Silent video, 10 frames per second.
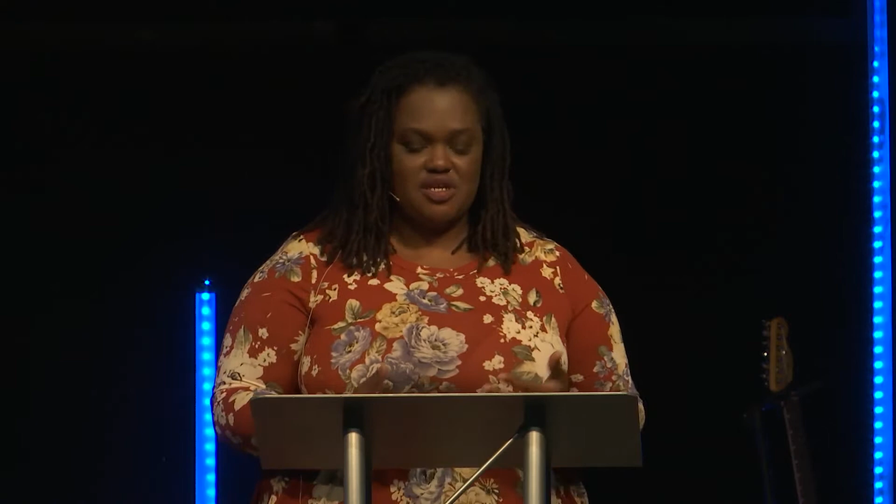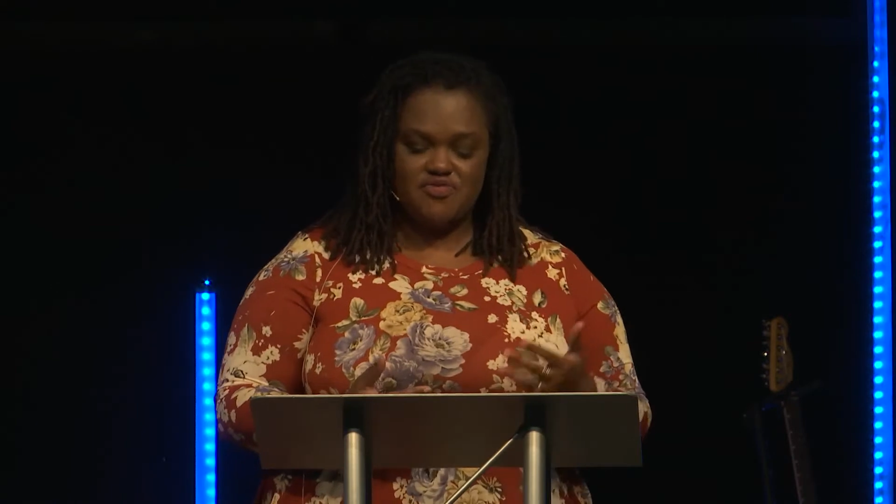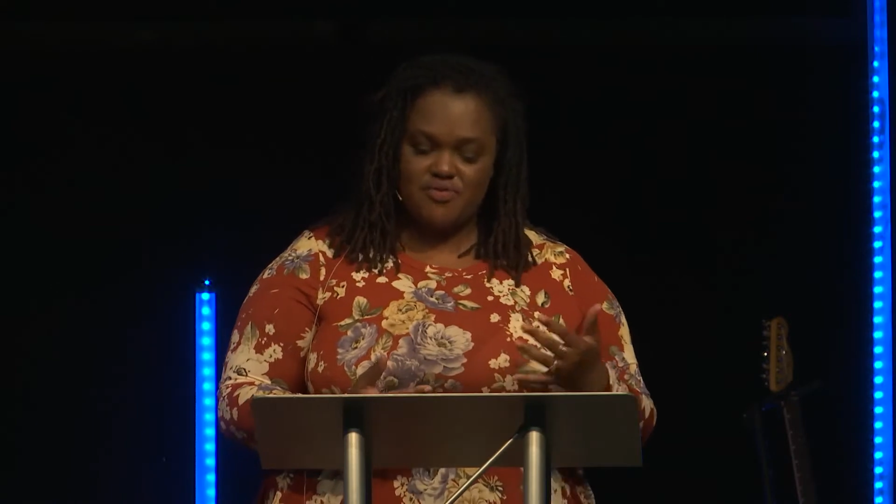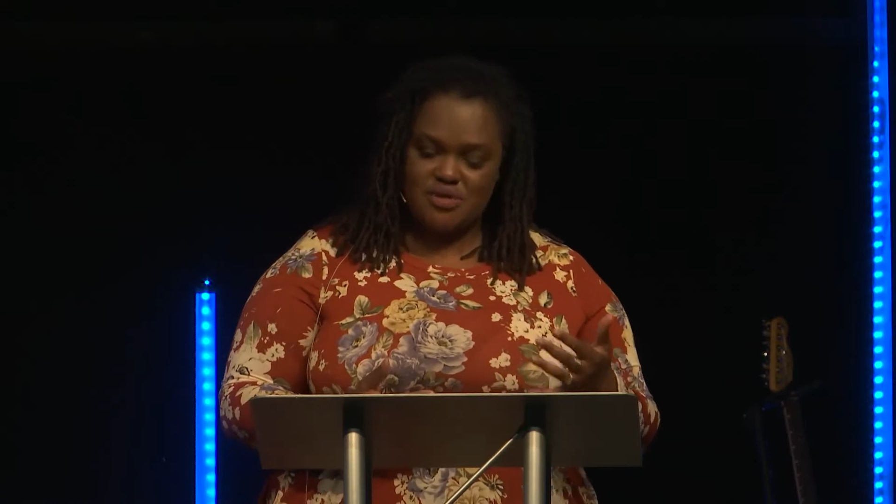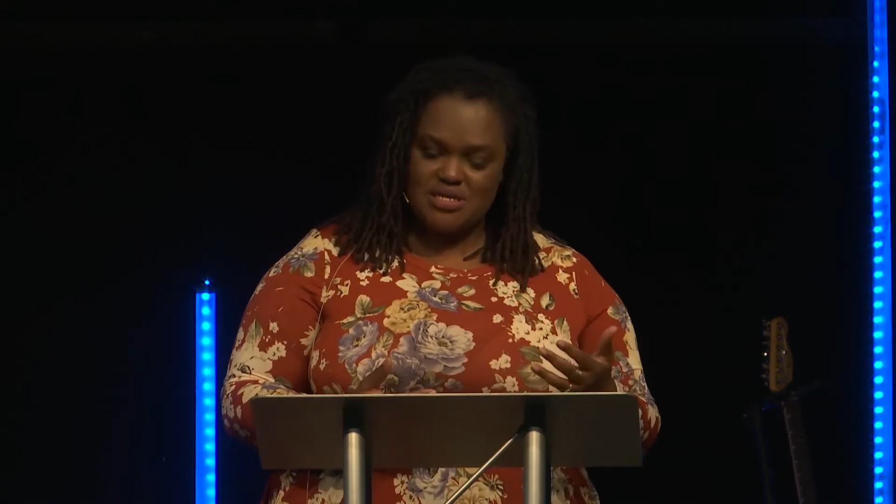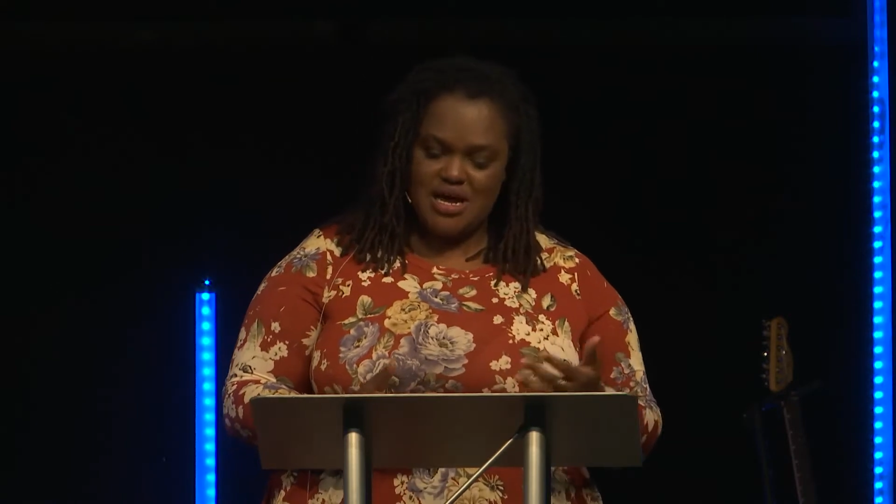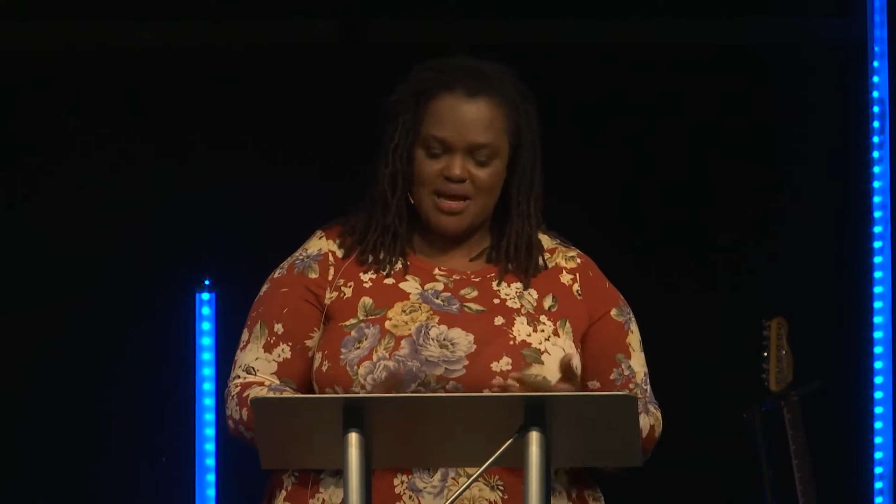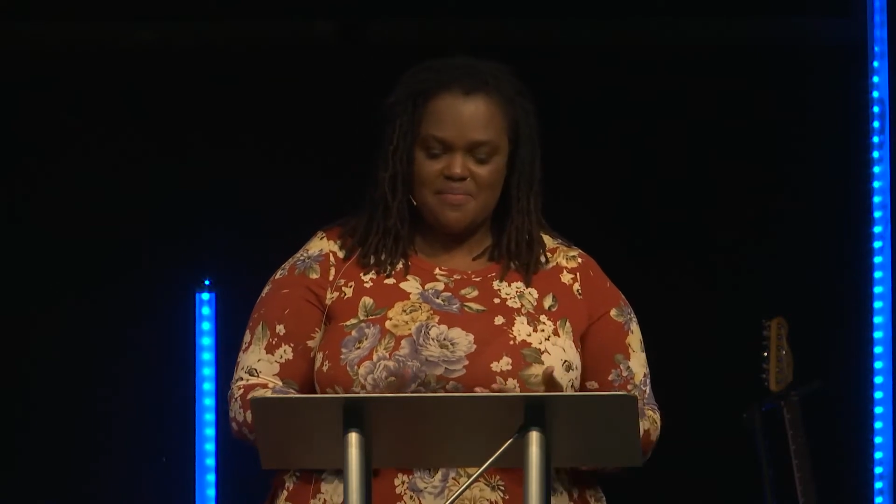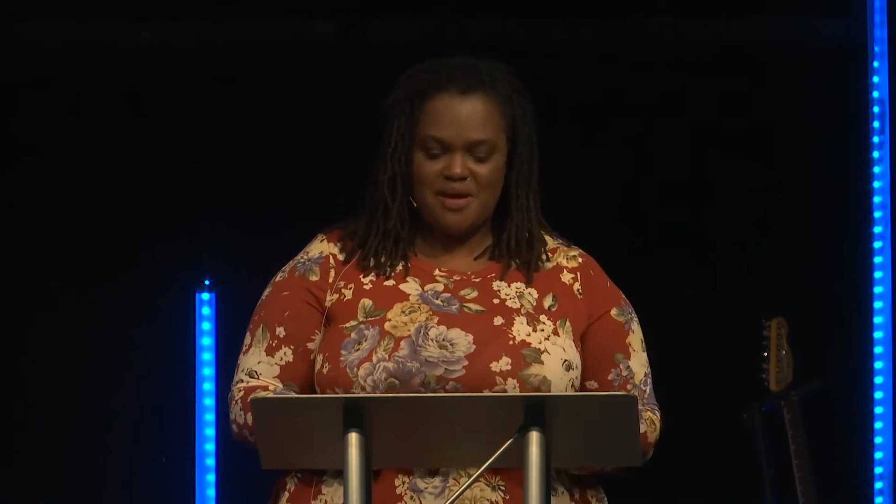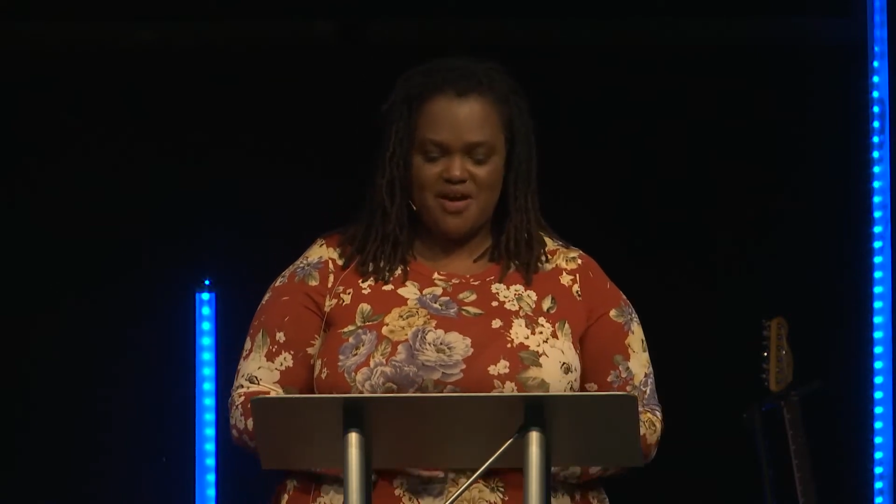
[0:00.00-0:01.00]

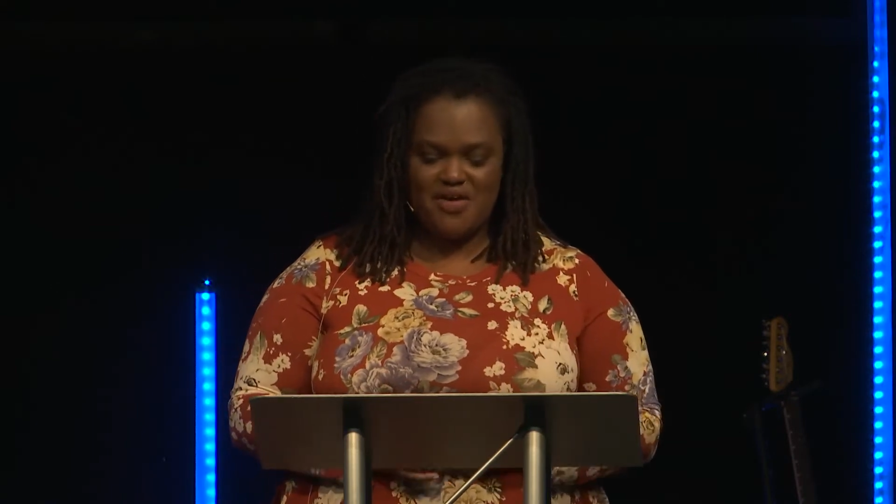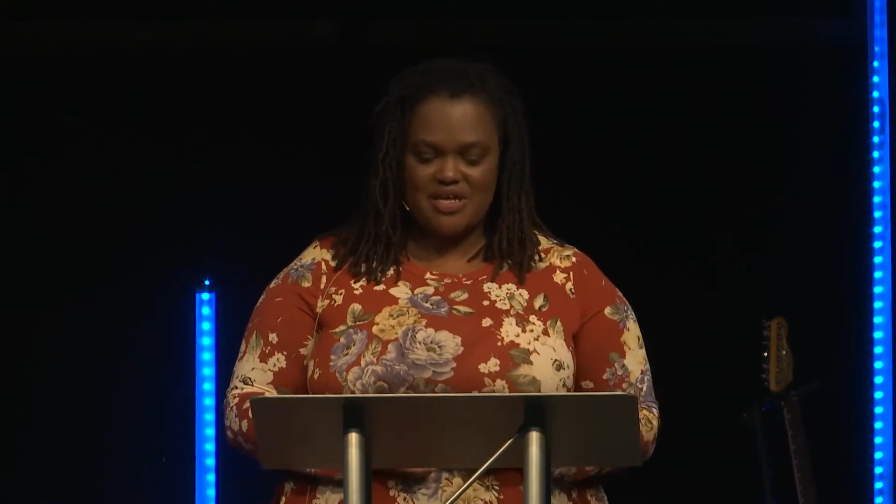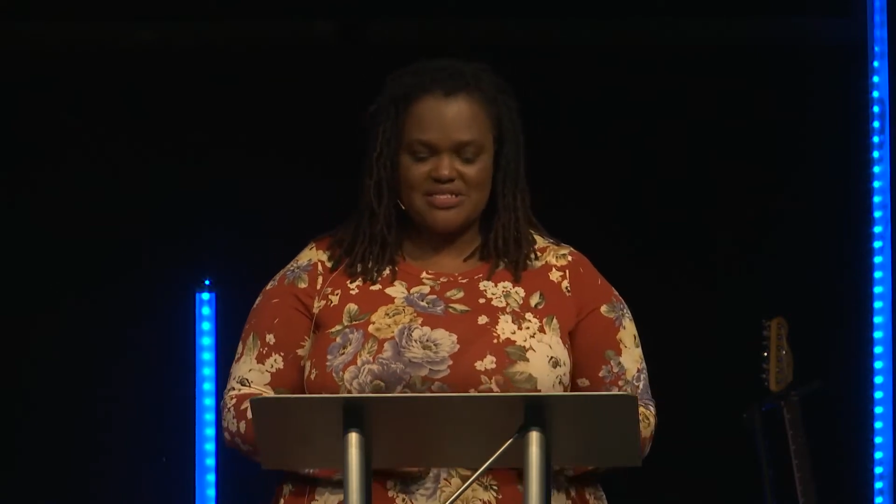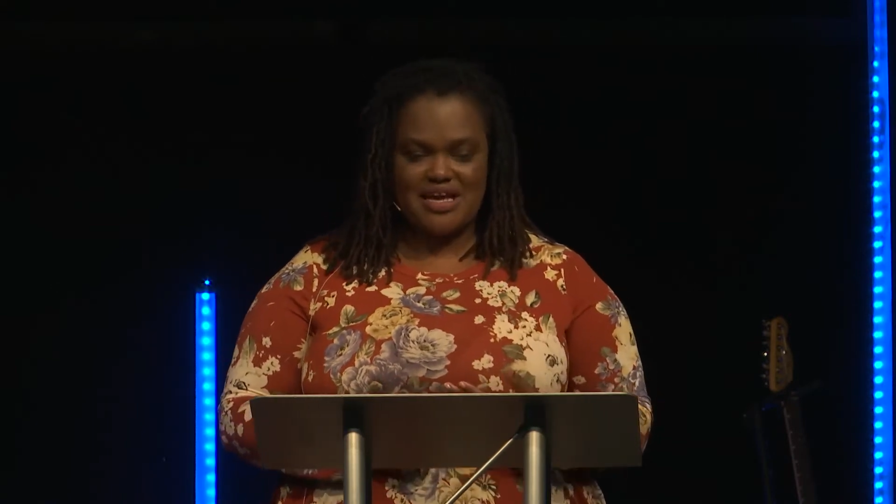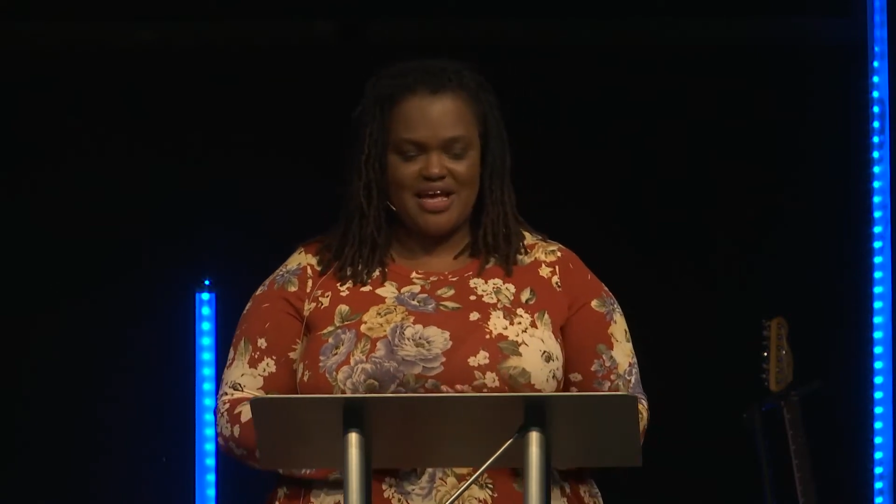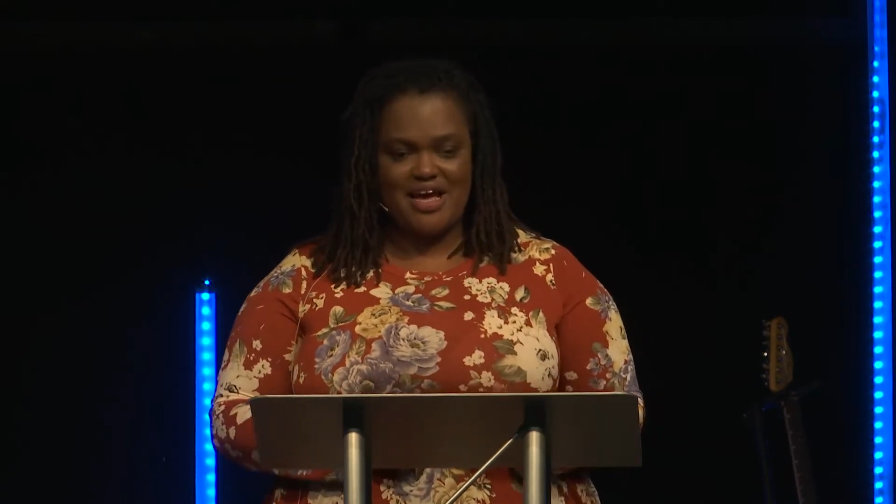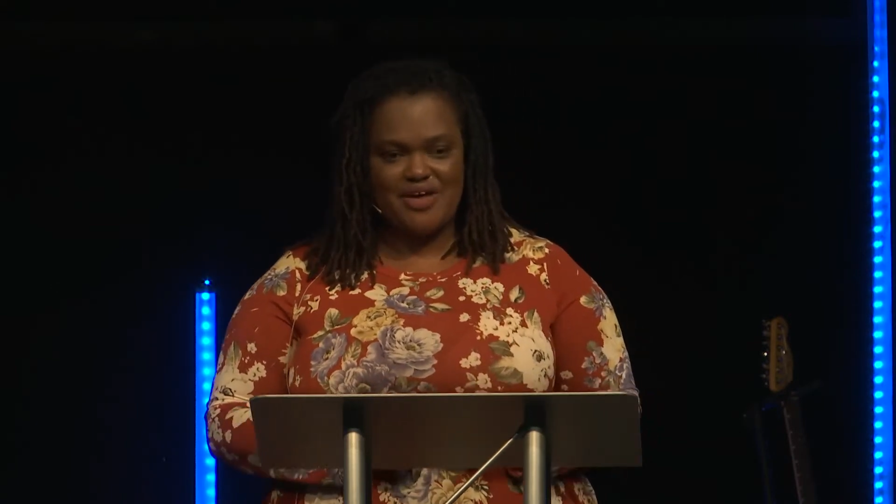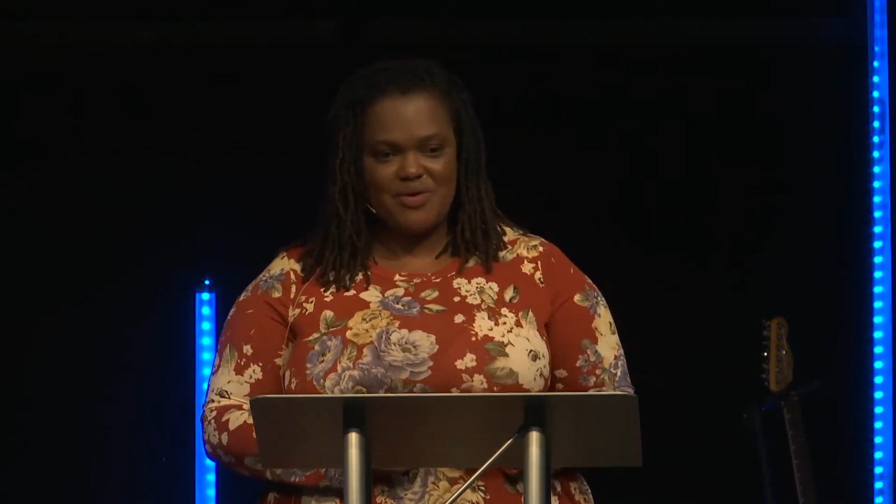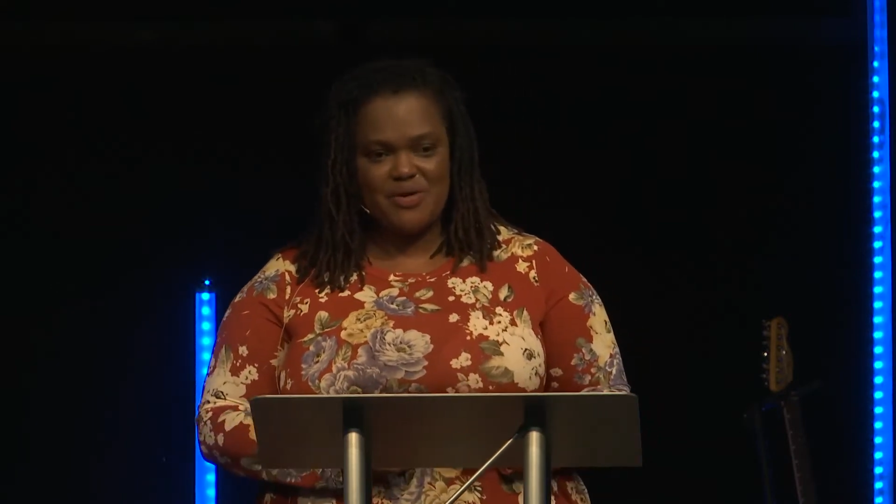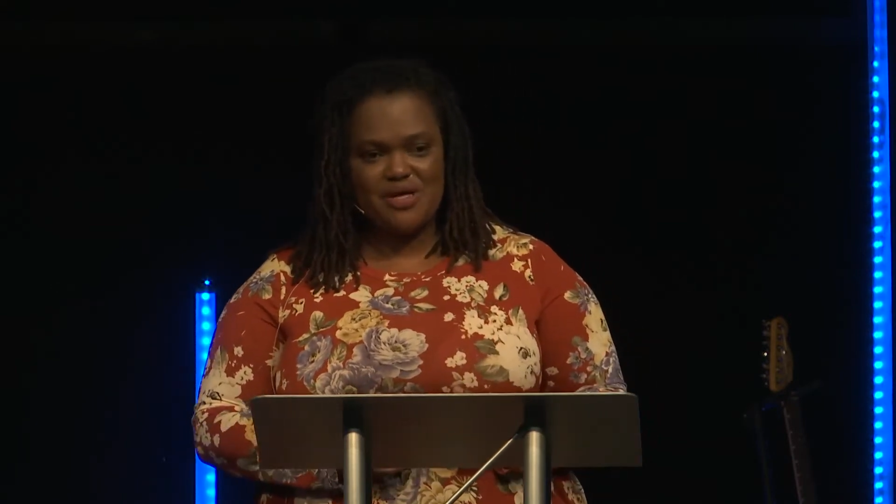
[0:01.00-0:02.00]
full-time parents at Coyote